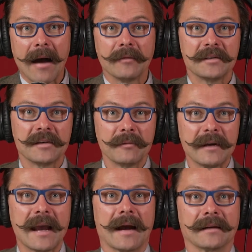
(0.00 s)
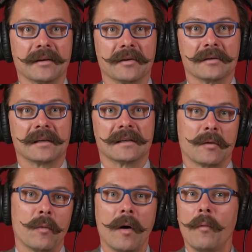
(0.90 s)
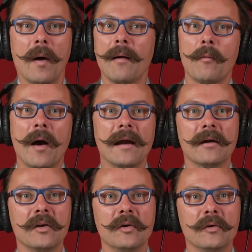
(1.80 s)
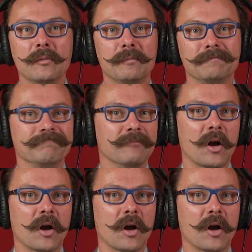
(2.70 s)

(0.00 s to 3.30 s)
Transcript: how does it react to those things? Why are you,